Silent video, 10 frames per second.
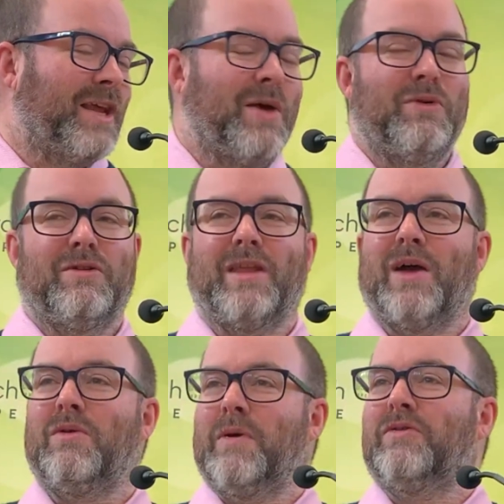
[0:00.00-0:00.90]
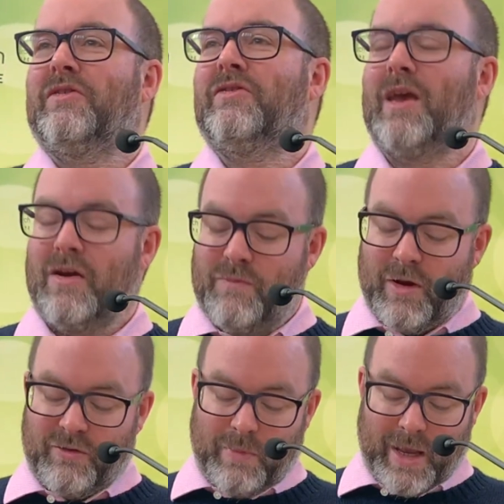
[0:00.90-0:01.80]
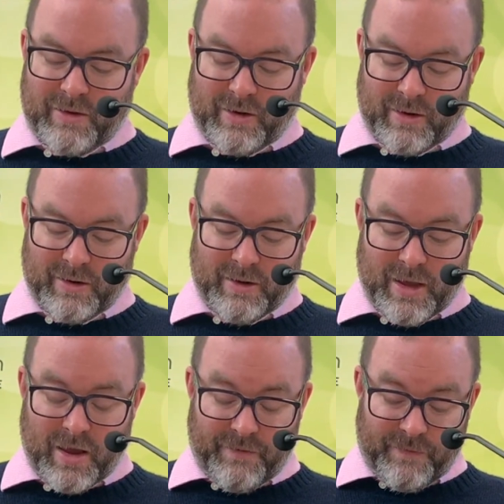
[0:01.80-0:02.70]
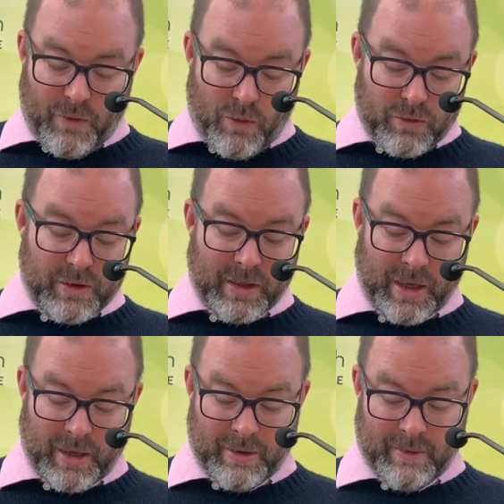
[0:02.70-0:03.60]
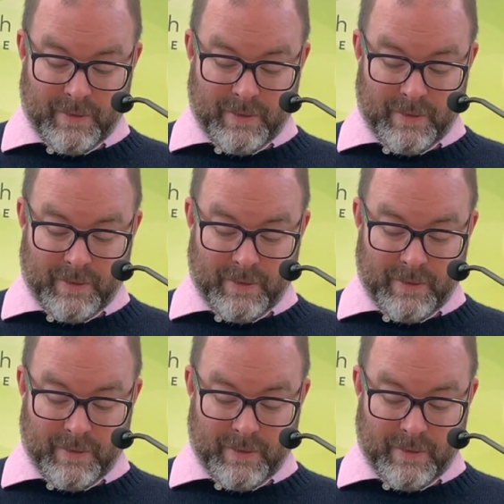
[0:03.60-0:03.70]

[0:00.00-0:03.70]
I would be able to serve much better. If only.